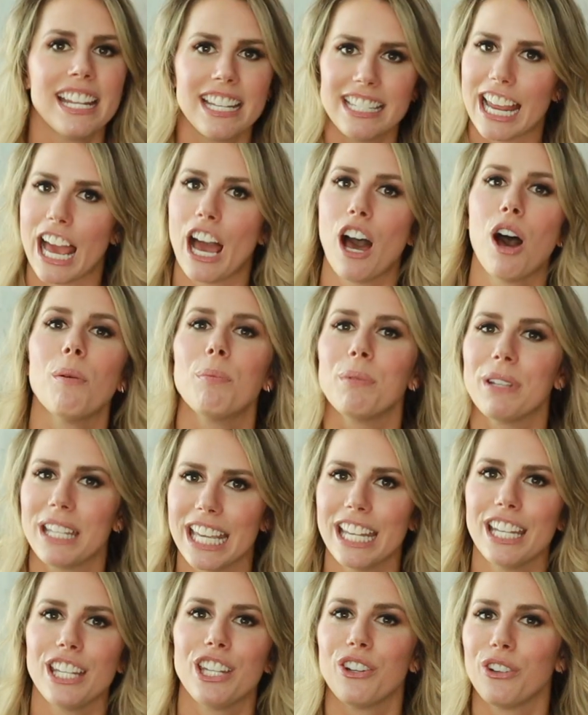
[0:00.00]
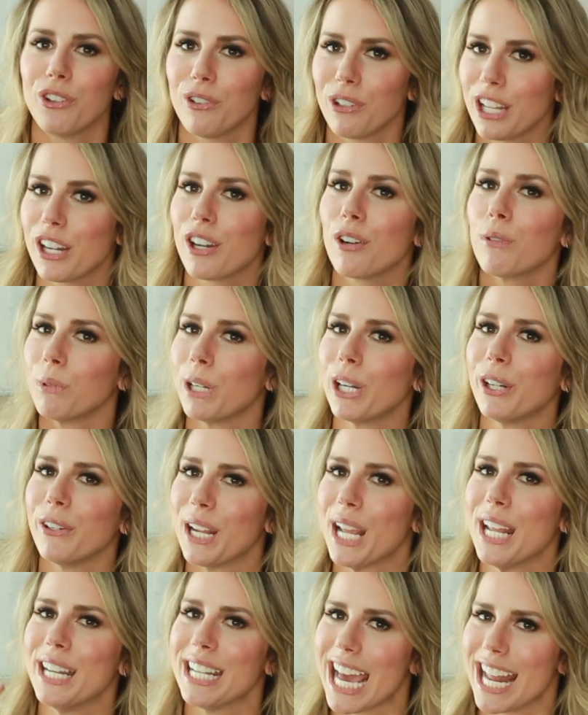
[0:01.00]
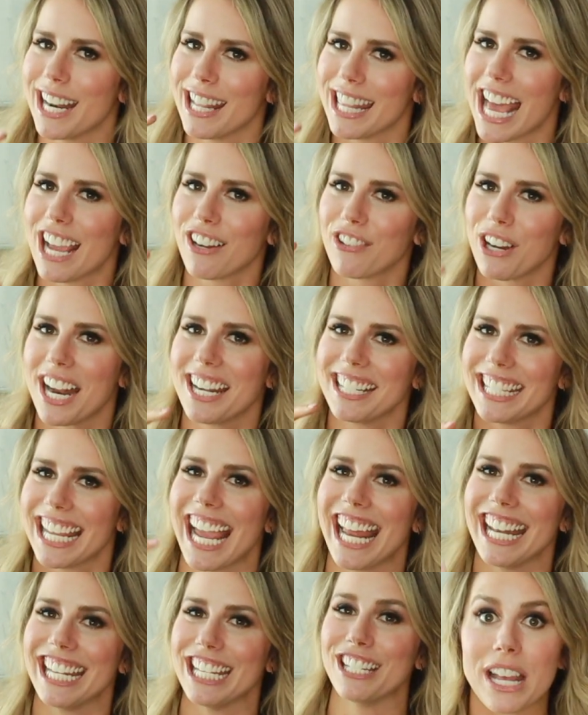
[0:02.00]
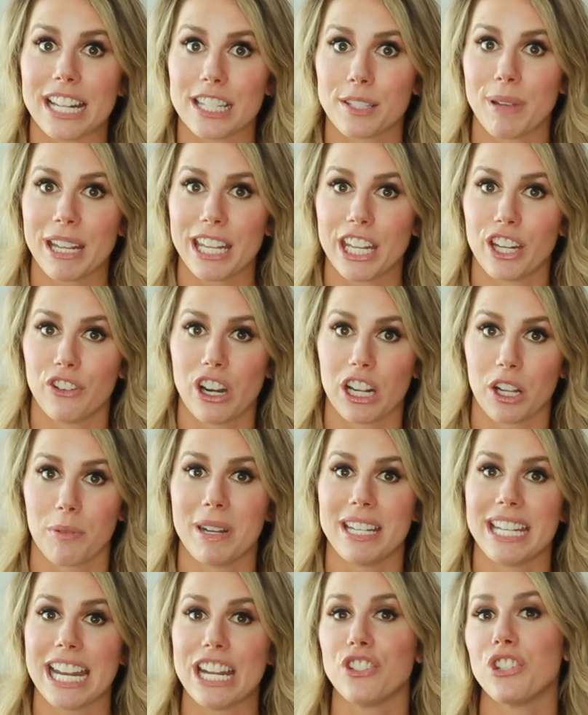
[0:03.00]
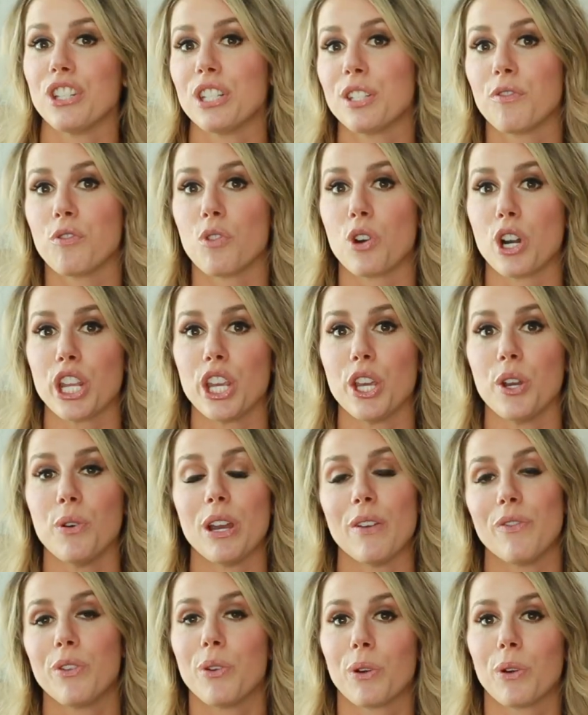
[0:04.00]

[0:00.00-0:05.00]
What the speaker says: to help get your little rear end out of that Grand Canyon. That's my gear recommendations for you if